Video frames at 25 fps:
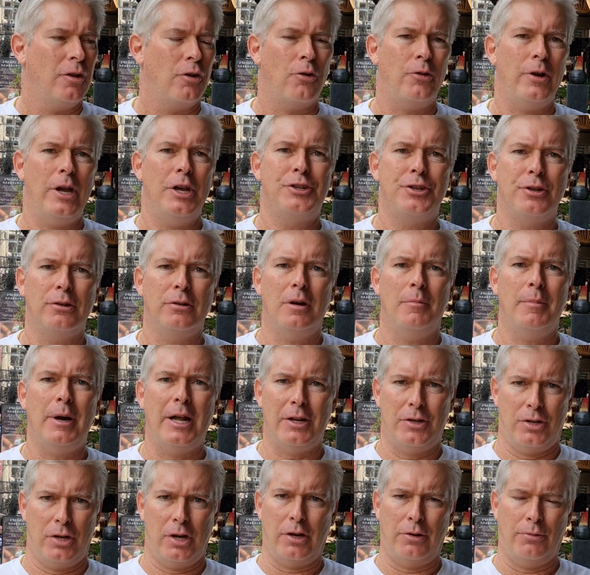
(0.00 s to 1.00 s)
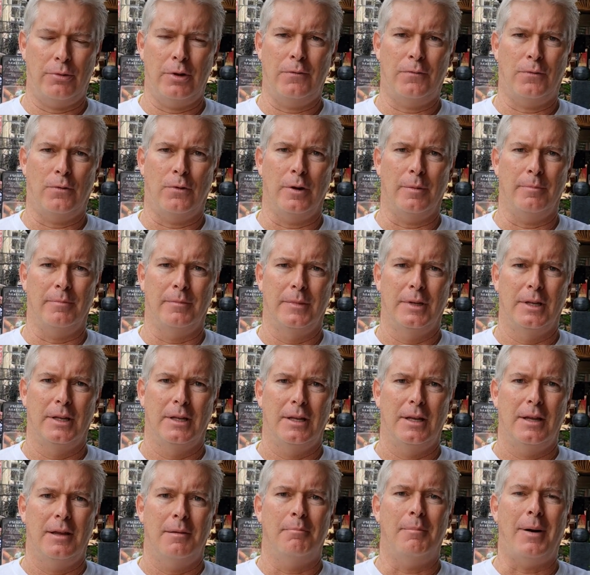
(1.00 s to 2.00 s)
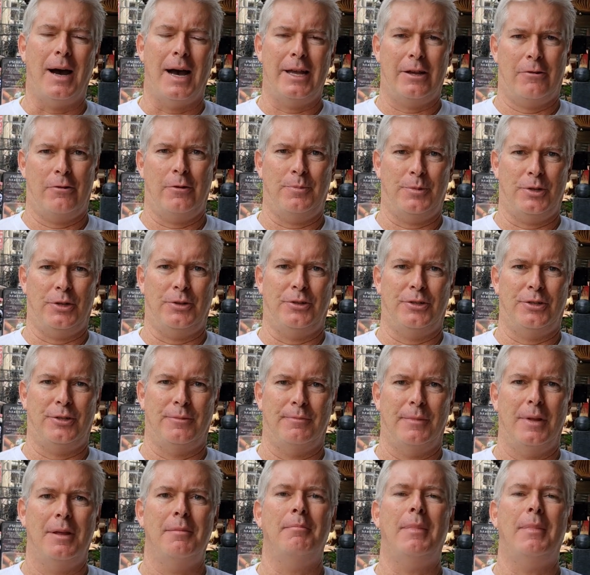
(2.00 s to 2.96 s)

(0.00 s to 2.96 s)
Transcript: Create your own monetary reform. Buy cryptos.